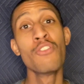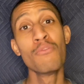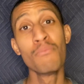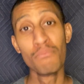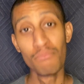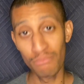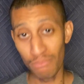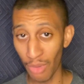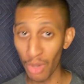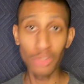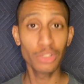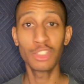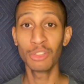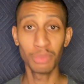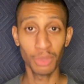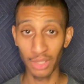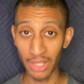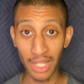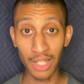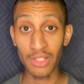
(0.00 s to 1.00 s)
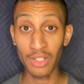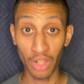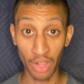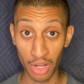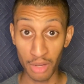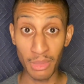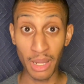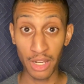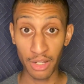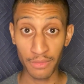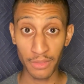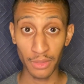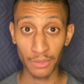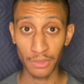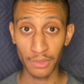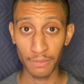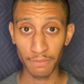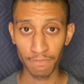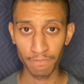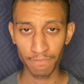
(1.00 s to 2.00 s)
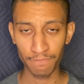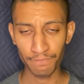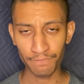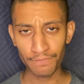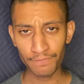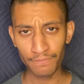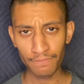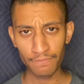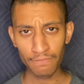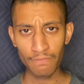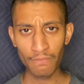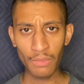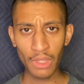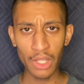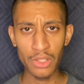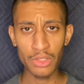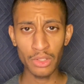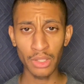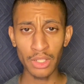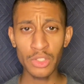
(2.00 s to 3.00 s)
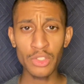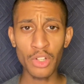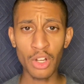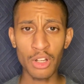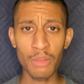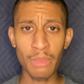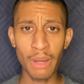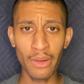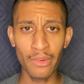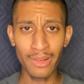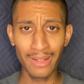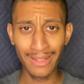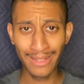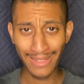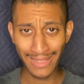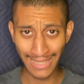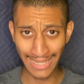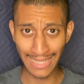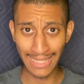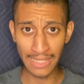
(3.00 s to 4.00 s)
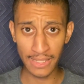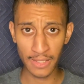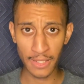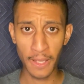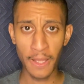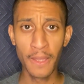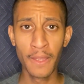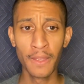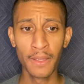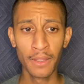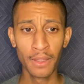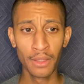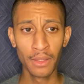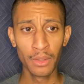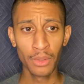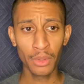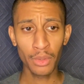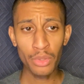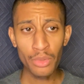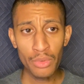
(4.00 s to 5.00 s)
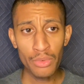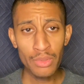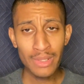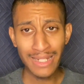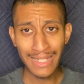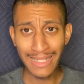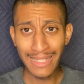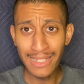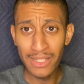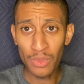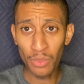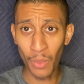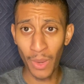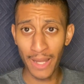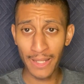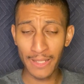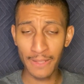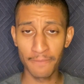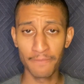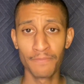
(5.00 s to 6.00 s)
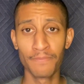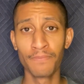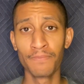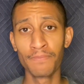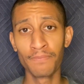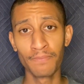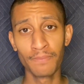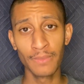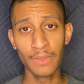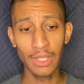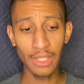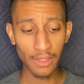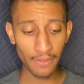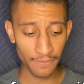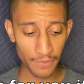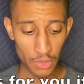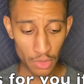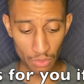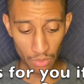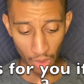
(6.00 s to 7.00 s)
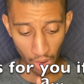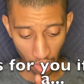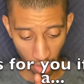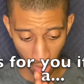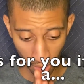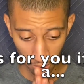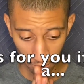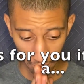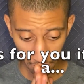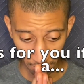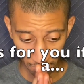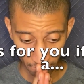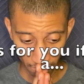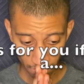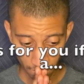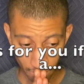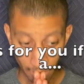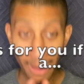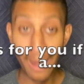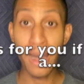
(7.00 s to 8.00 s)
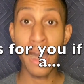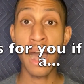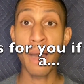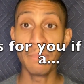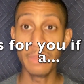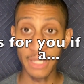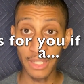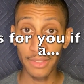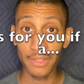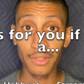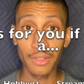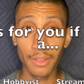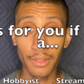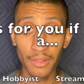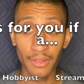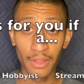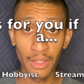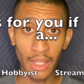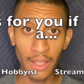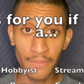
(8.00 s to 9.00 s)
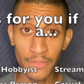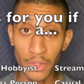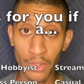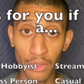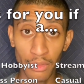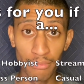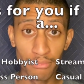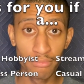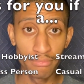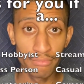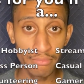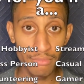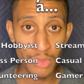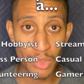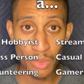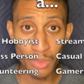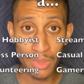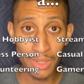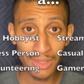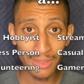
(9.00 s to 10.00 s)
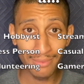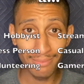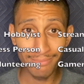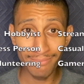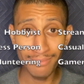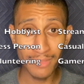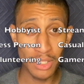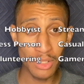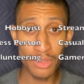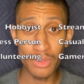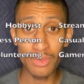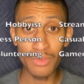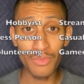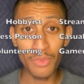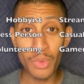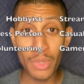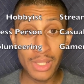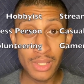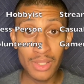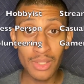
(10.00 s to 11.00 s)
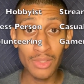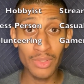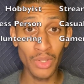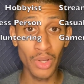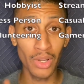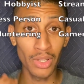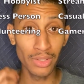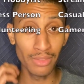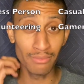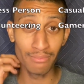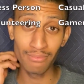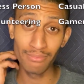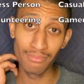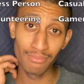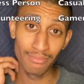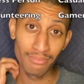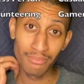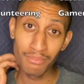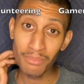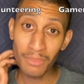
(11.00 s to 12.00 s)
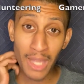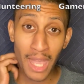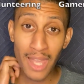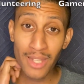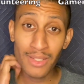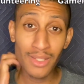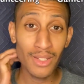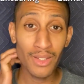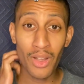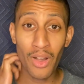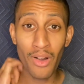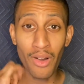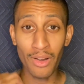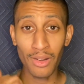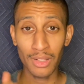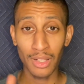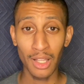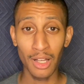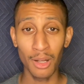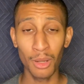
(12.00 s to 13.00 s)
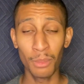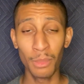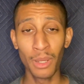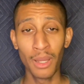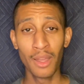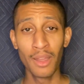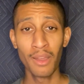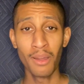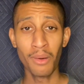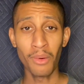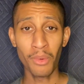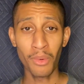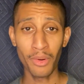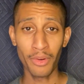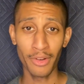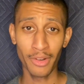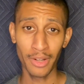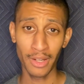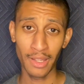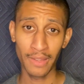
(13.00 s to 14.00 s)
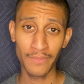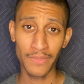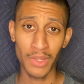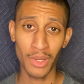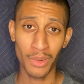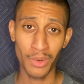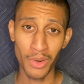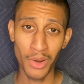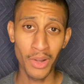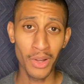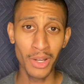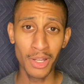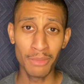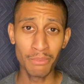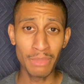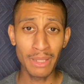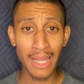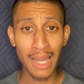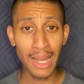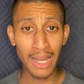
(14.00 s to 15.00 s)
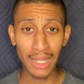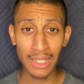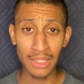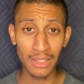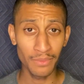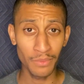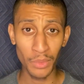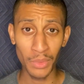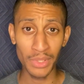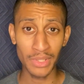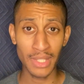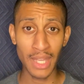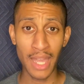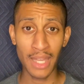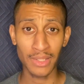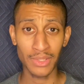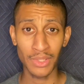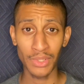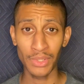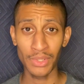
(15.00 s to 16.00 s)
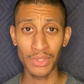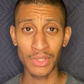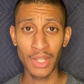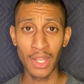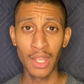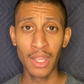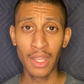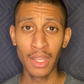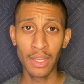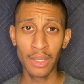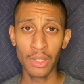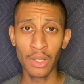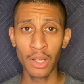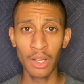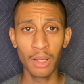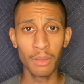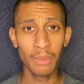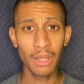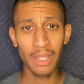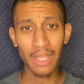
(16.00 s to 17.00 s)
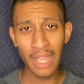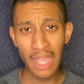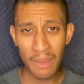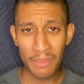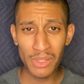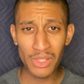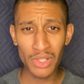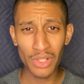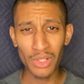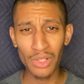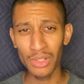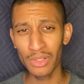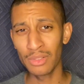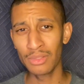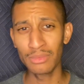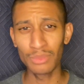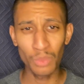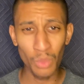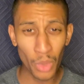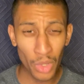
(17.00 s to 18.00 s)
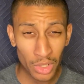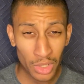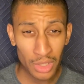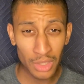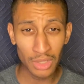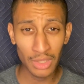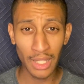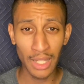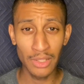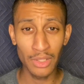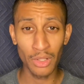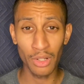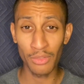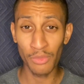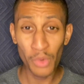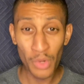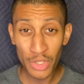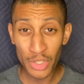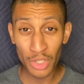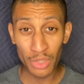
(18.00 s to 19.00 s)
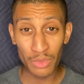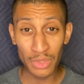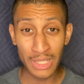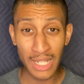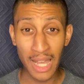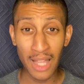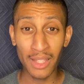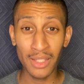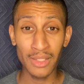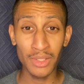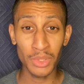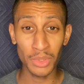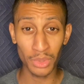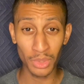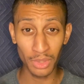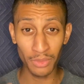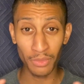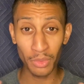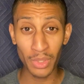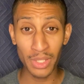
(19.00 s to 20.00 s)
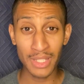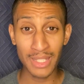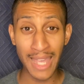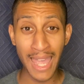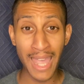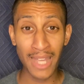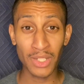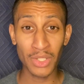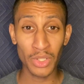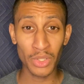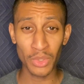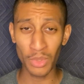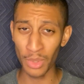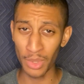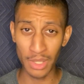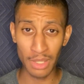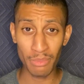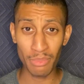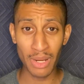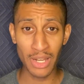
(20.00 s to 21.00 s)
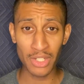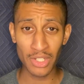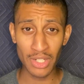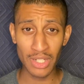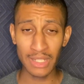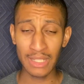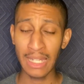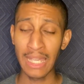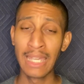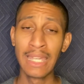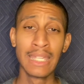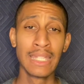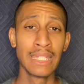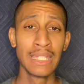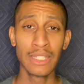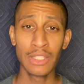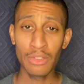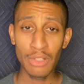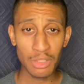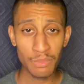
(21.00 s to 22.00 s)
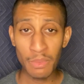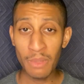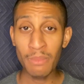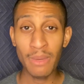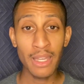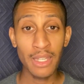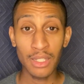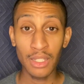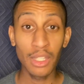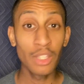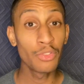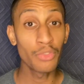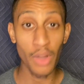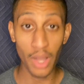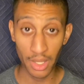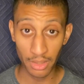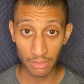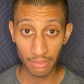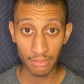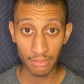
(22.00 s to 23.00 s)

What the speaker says: multiple XLR microphones. So let's talk about needs. Who needs what? If you are a hobbyist, if you're doing little voices on Casting Call Club, or if you're on Behind the Voice Actors, like amateur work, and you're a voiceover talent or a voice actor or an impressionist, USB mic is fine